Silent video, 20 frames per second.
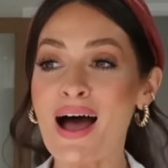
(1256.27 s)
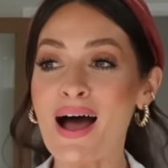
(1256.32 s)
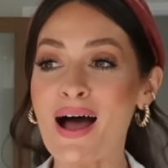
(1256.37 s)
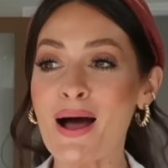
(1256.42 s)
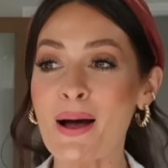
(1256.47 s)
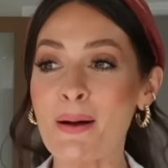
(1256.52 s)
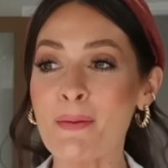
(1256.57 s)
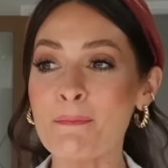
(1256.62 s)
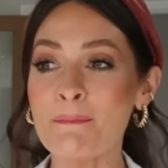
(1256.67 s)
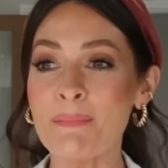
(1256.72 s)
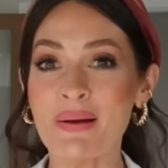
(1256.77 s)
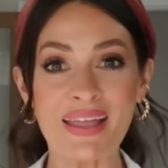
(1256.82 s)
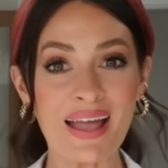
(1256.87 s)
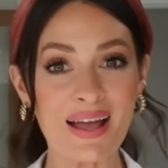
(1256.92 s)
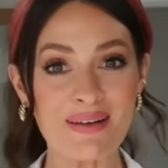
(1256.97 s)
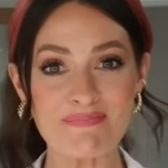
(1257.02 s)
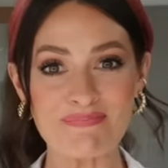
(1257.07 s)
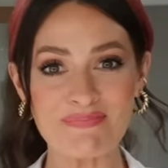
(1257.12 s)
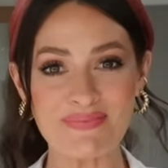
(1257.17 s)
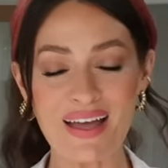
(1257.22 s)
But
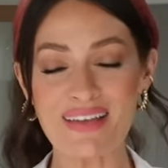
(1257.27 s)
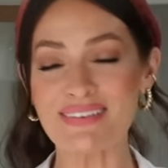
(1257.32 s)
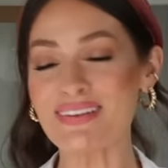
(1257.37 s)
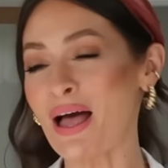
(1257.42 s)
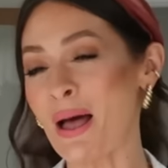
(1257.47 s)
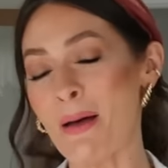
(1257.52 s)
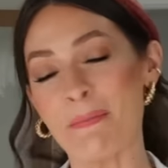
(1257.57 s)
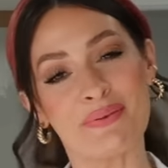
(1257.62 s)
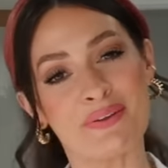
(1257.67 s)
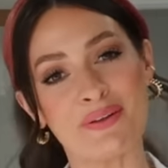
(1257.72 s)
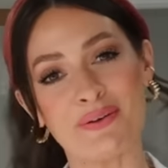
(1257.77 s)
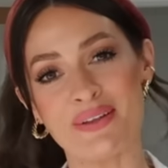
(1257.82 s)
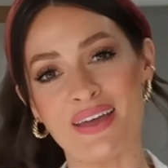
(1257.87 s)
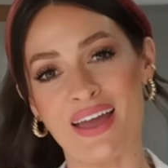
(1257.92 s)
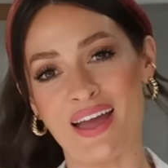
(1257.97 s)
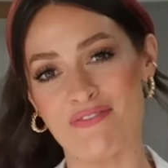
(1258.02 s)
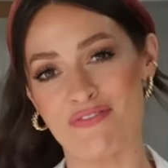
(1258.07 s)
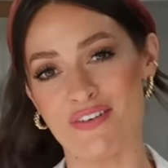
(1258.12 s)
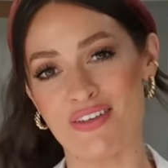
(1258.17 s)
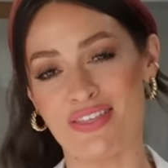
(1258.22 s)
yeah, that is
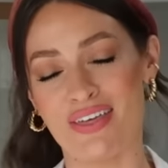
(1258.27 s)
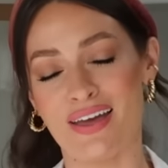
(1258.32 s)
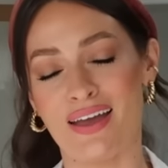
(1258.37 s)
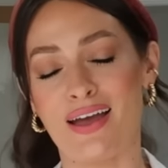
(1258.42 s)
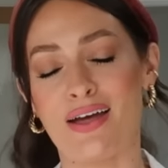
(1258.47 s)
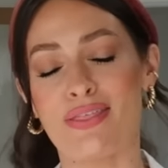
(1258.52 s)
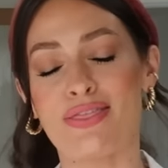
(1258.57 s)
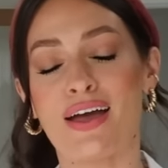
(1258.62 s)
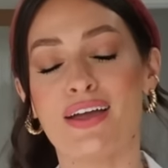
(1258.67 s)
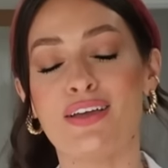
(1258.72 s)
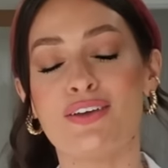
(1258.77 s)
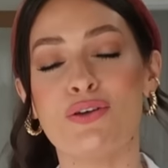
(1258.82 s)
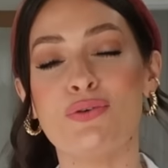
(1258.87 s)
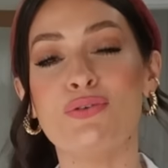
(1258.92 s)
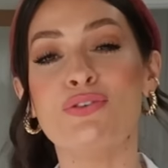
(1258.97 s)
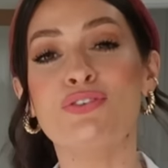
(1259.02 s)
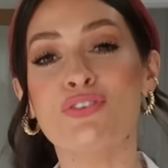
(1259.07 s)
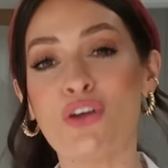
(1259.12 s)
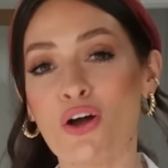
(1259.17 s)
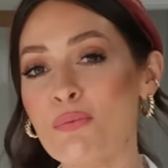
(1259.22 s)
absolutely everything. Thank you
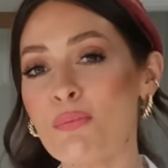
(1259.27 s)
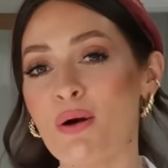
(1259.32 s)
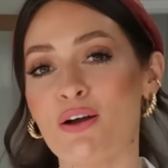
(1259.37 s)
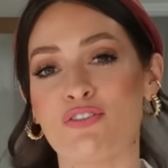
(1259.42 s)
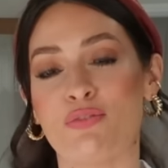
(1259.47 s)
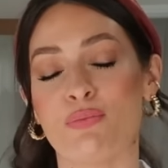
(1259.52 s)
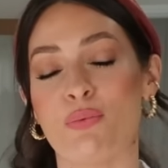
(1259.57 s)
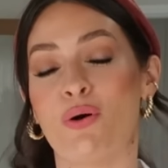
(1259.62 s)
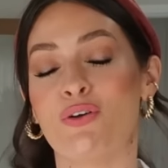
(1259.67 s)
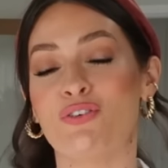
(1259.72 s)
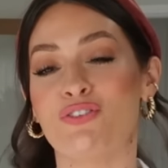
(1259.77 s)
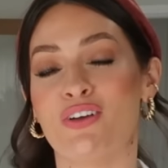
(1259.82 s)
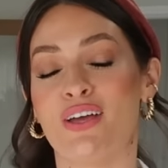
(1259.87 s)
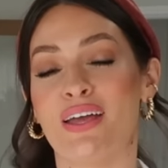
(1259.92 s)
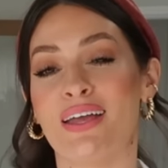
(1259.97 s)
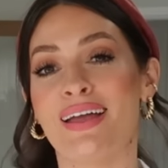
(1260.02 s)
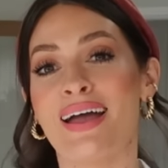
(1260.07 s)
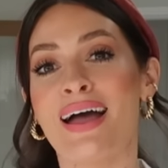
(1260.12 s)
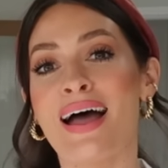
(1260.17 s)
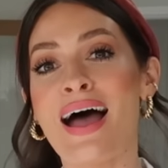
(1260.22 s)
so much for
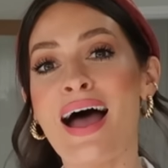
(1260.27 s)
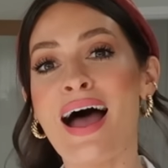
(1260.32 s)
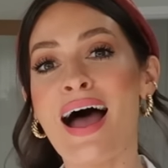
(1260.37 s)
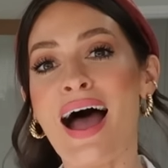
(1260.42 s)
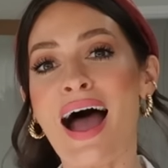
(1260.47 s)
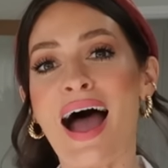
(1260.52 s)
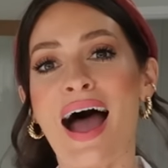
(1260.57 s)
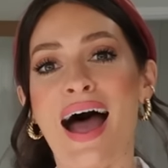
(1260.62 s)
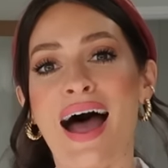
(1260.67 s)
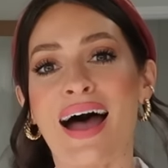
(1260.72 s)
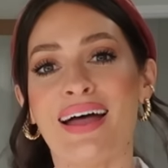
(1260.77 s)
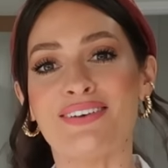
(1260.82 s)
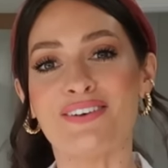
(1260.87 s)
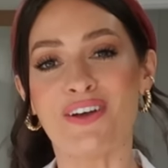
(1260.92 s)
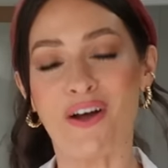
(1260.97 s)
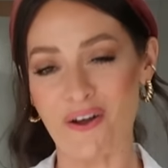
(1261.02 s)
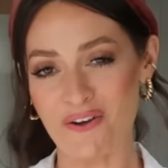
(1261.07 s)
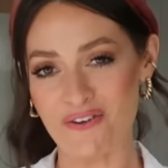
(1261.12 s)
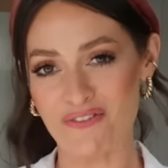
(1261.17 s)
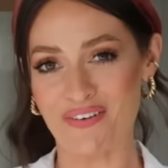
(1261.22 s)
watching, and
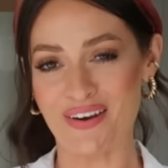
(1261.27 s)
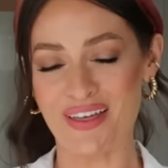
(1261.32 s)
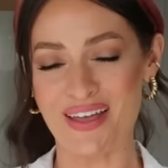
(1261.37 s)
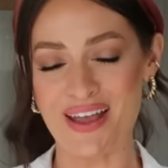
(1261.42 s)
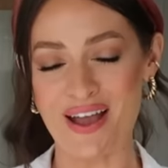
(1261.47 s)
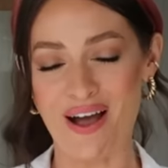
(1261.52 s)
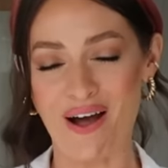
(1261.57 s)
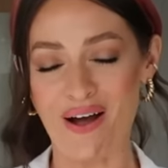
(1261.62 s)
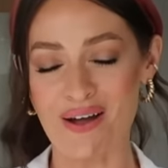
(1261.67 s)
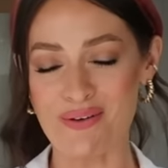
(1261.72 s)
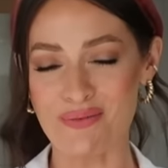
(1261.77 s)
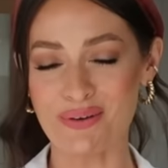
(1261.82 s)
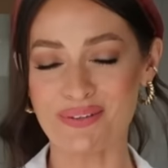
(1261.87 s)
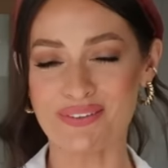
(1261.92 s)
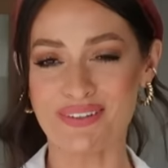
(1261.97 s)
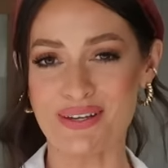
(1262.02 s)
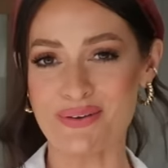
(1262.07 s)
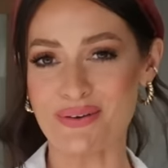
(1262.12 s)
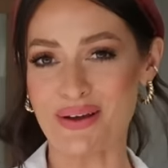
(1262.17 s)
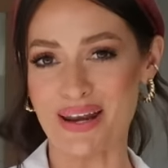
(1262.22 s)
hopefully I will
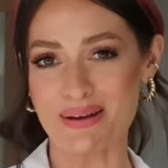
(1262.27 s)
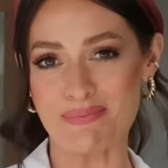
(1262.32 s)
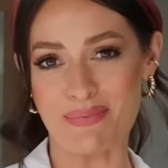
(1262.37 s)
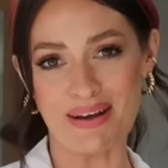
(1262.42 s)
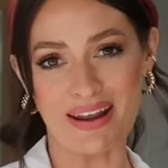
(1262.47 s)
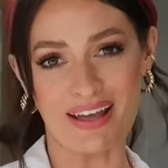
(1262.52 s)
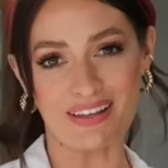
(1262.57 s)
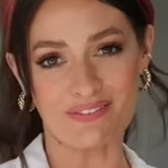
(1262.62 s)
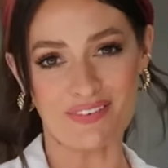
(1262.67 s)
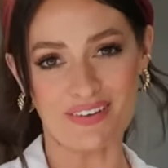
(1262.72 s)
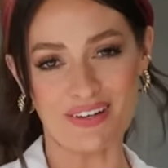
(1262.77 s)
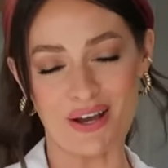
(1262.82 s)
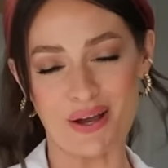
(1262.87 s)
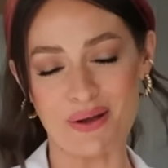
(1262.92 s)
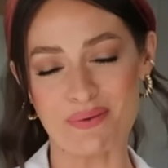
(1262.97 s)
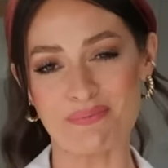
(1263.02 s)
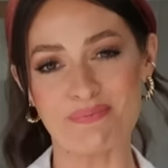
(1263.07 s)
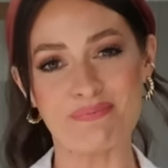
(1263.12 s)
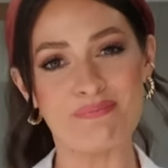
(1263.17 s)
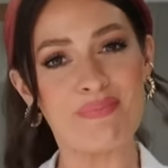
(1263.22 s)
see you again in my next video.
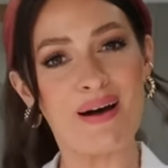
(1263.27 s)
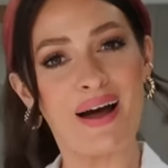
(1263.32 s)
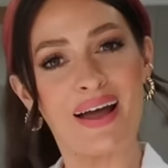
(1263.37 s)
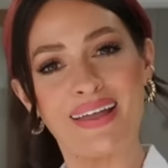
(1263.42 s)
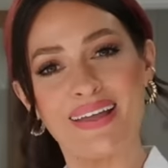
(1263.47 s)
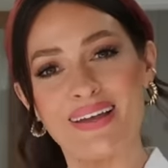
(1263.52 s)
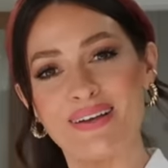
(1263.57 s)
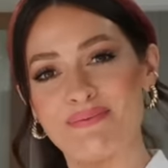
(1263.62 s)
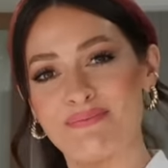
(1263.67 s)
Bye!